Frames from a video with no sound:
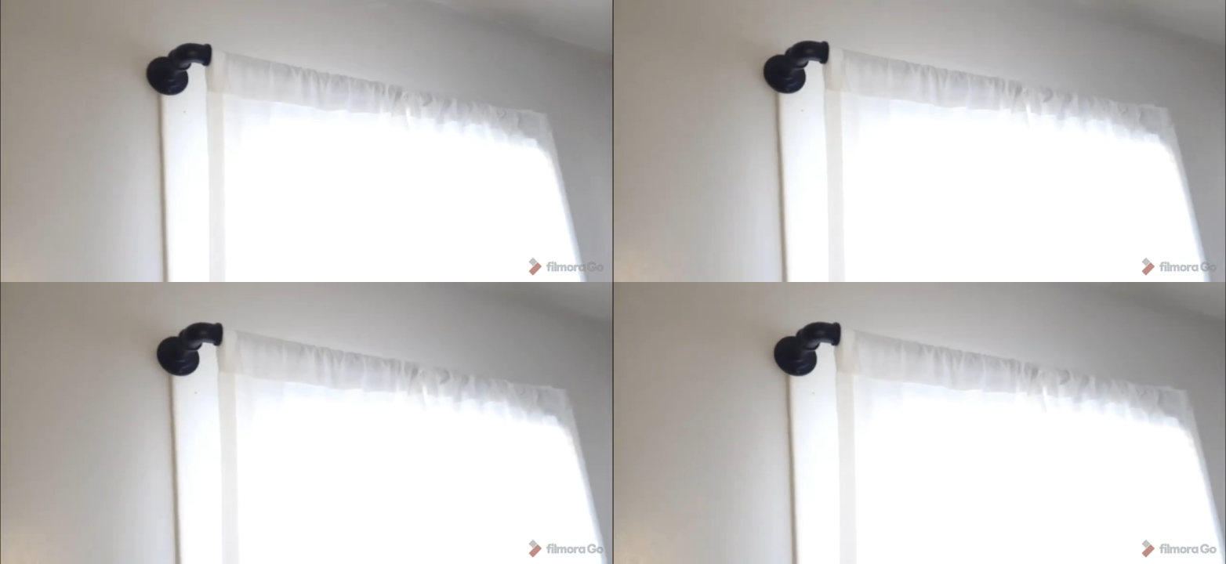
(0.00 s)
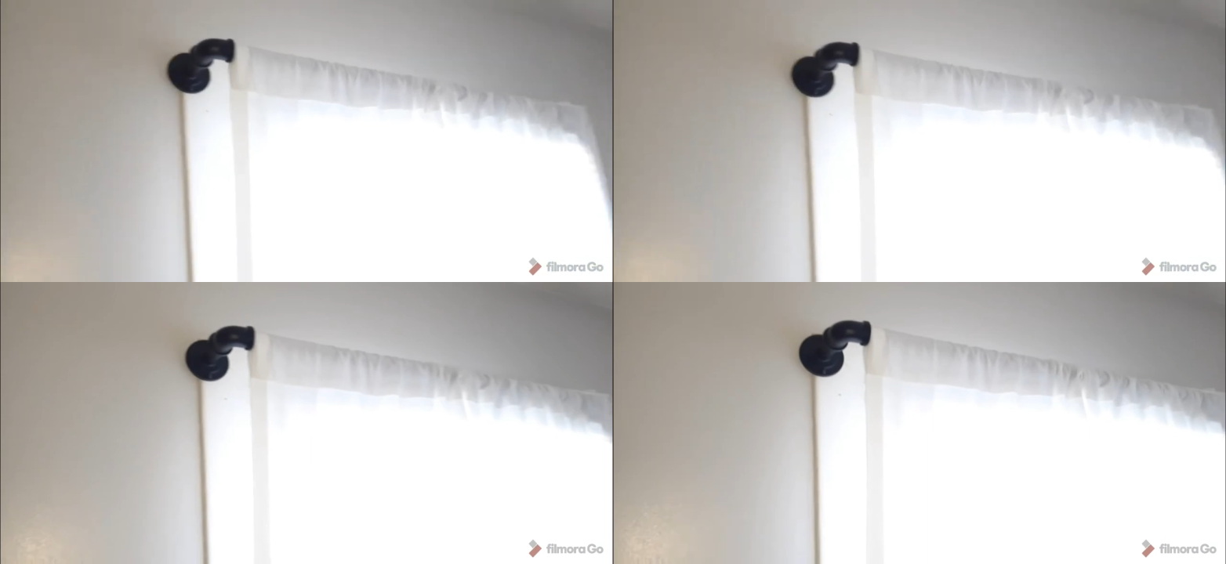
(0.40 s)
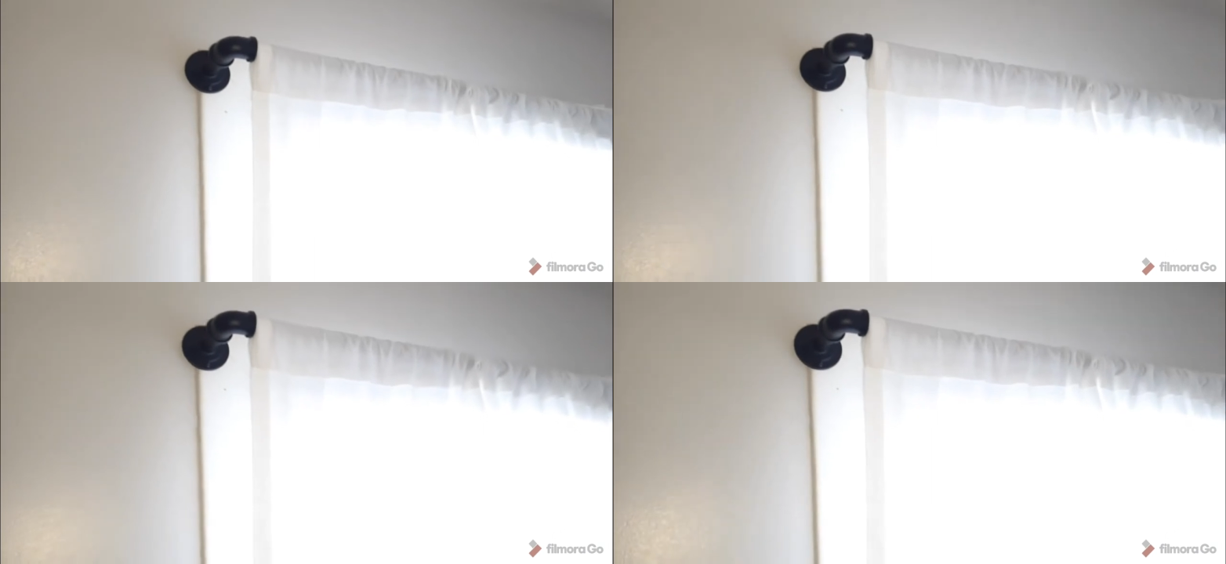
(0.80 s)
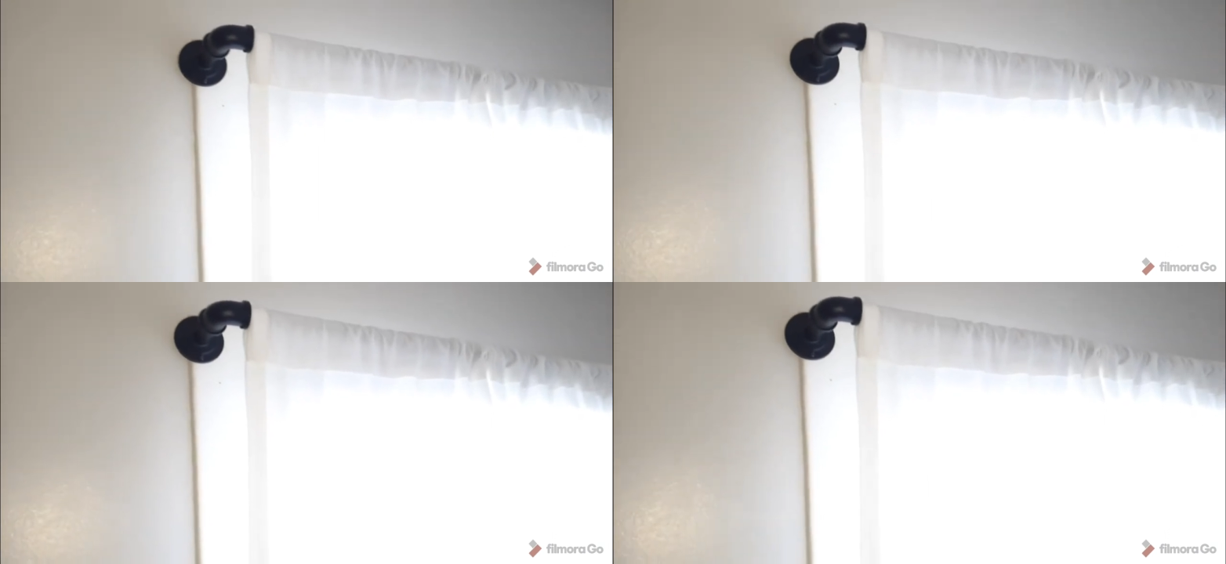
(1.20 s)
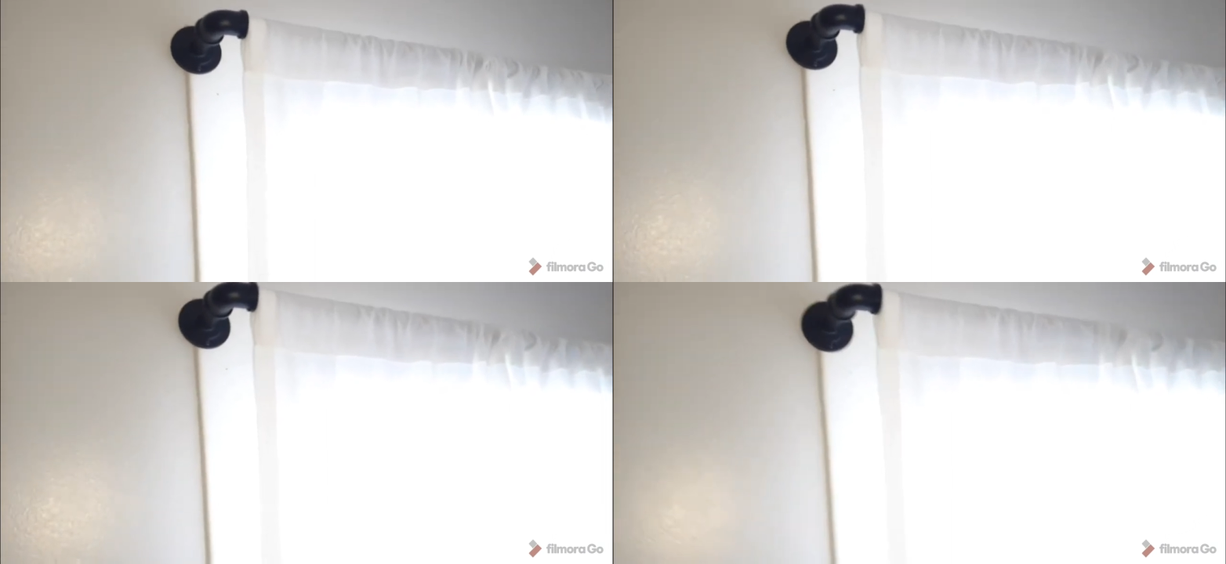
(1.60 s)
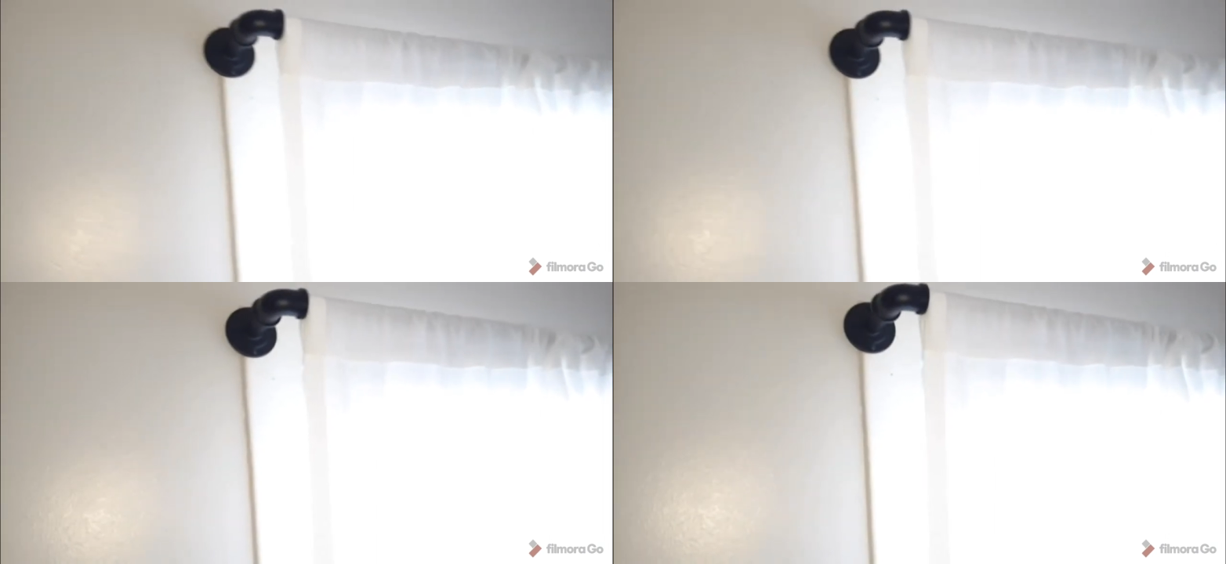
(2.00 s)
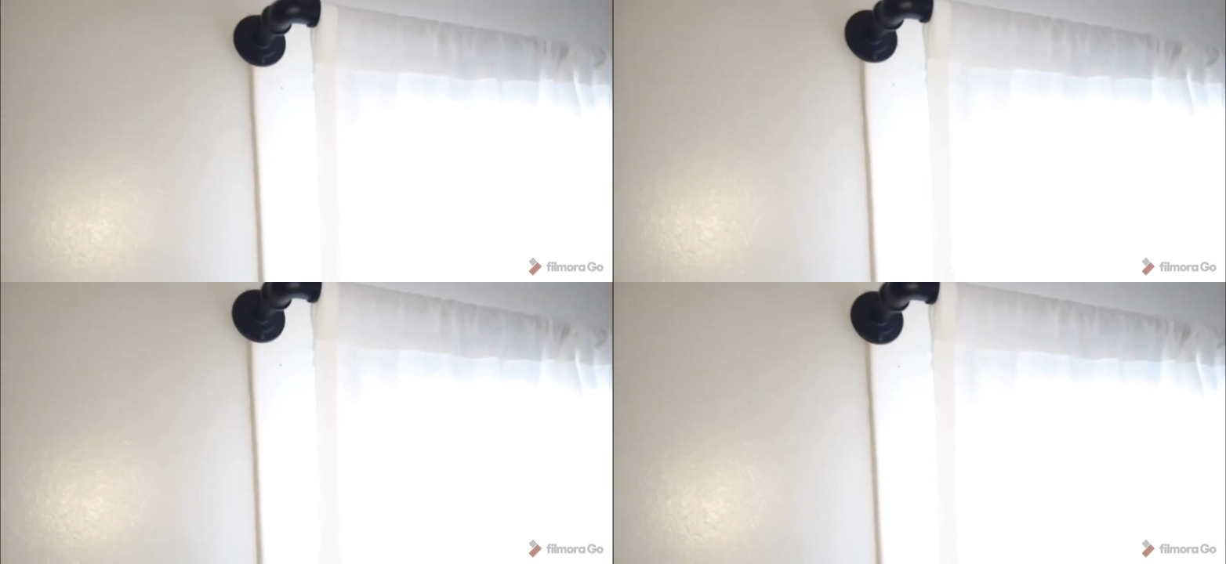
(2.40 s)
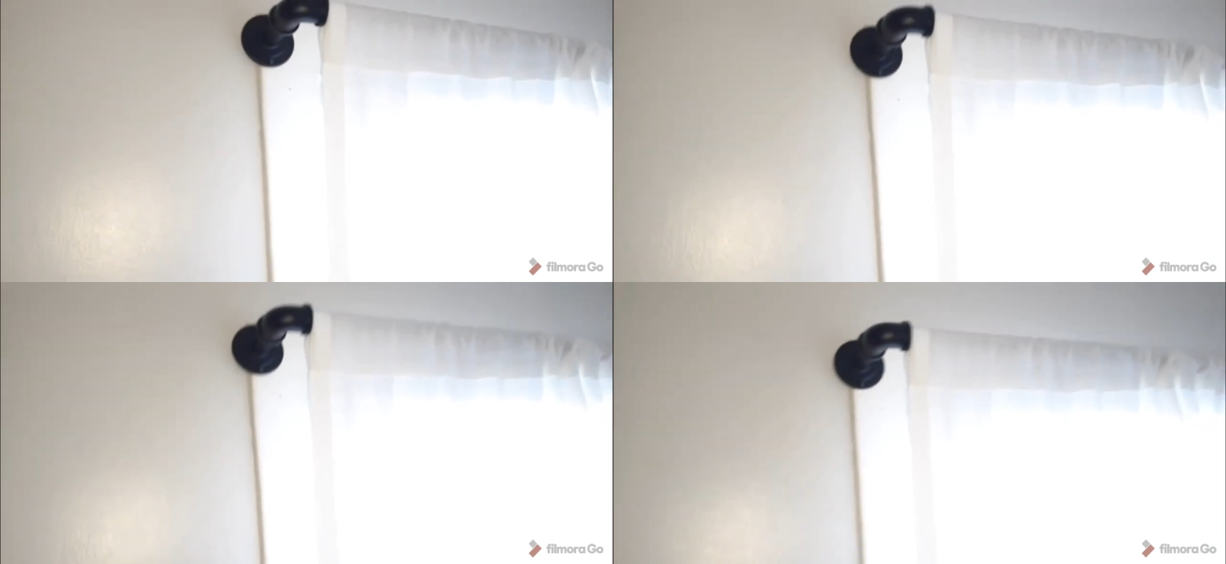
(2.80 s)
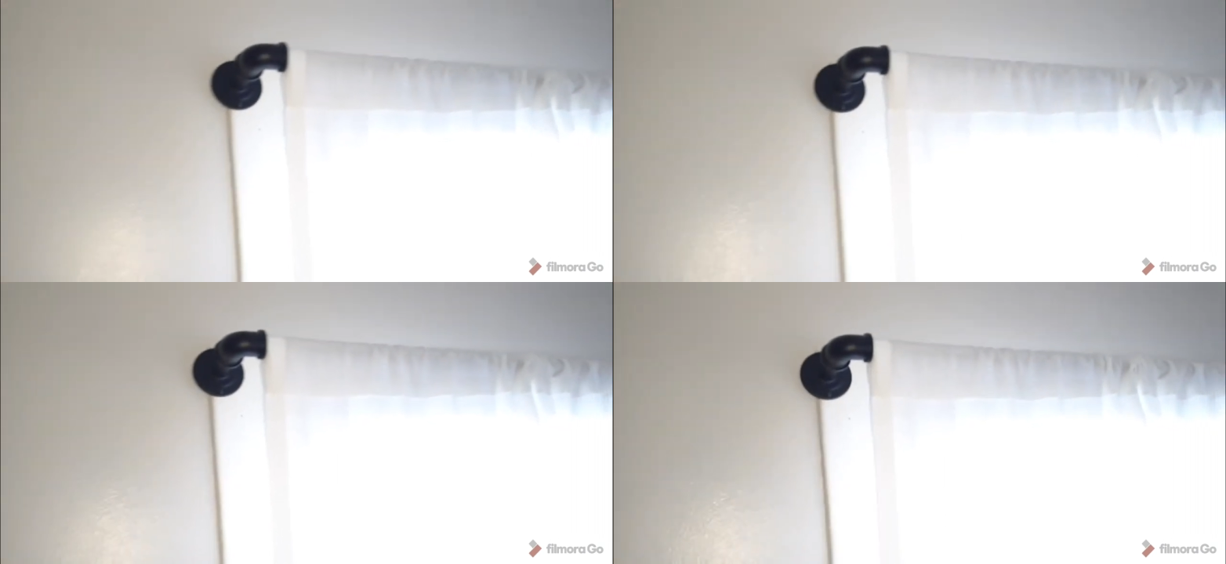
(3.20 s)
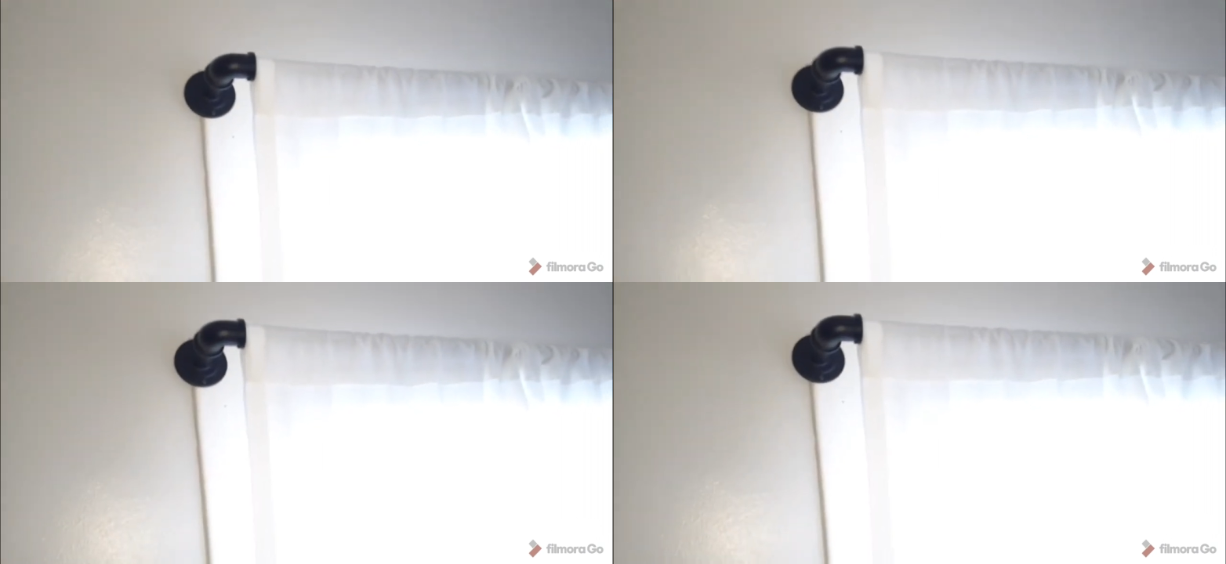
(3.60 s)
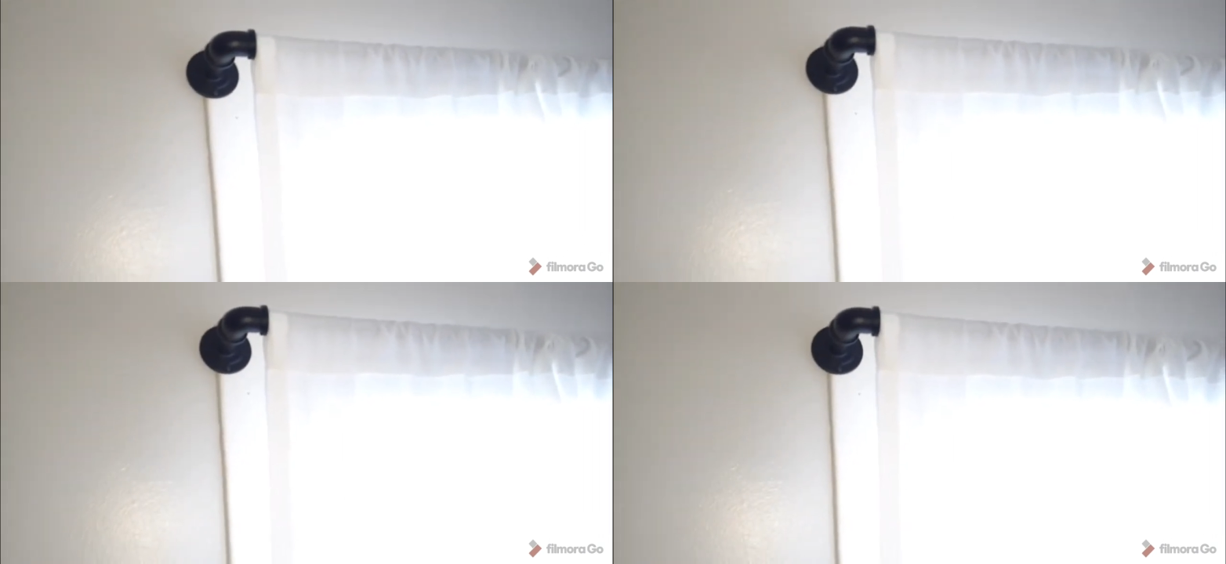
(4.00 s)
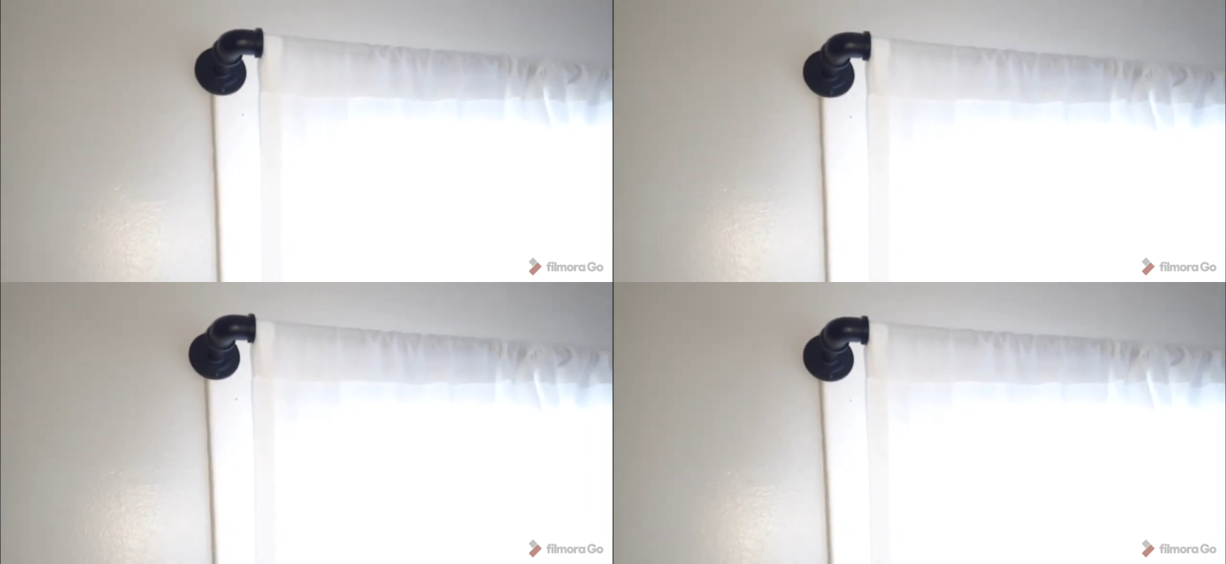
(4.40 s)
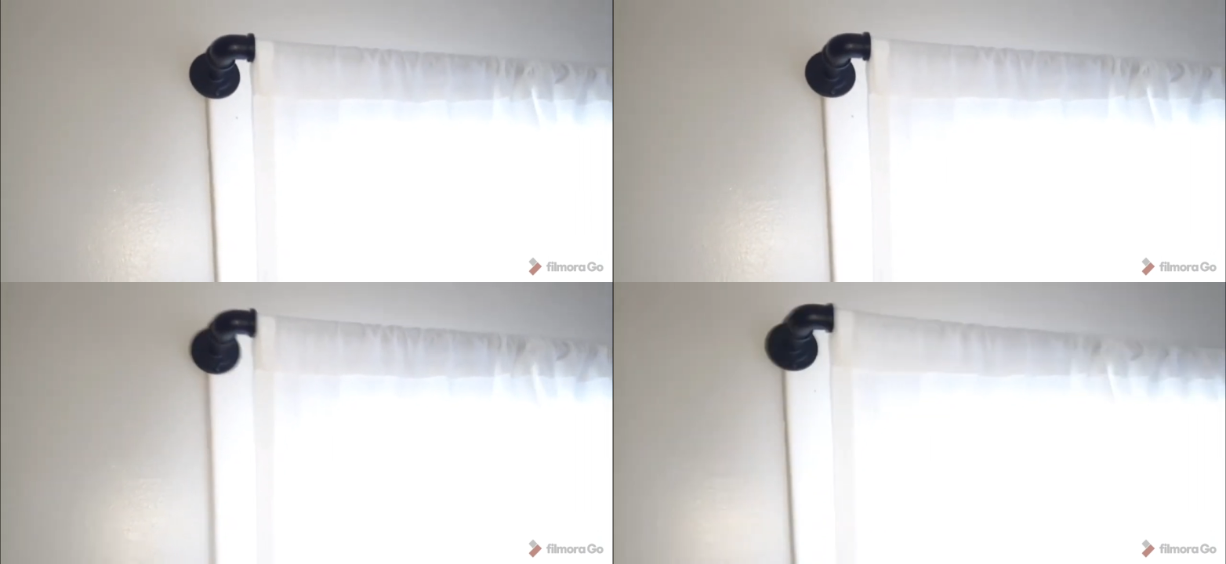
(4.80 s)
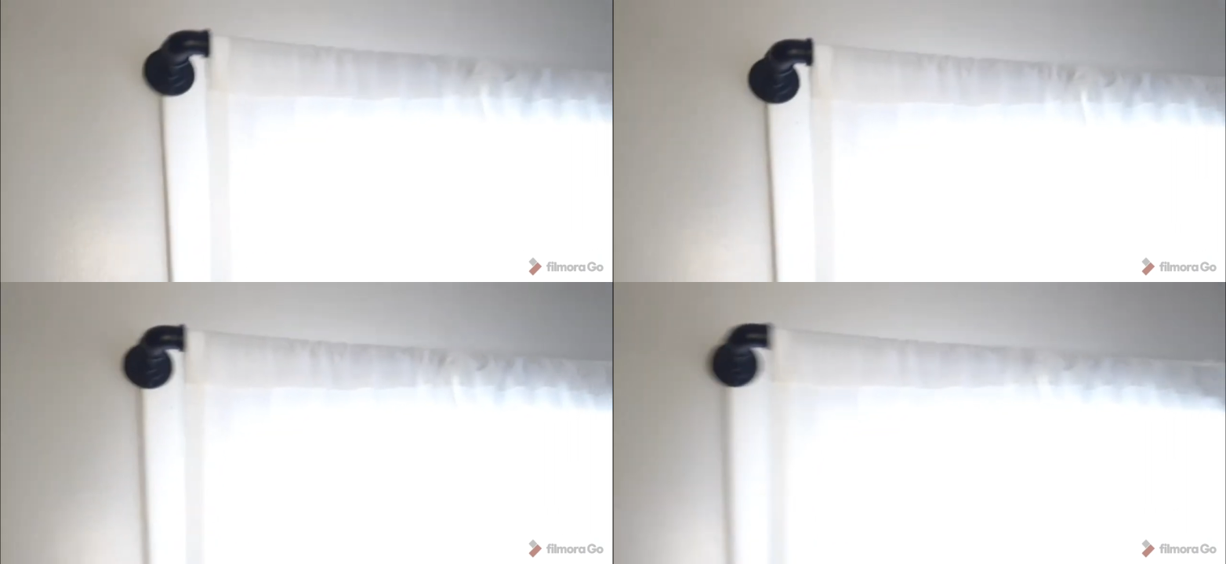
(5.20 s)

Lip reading: (no speaker visible)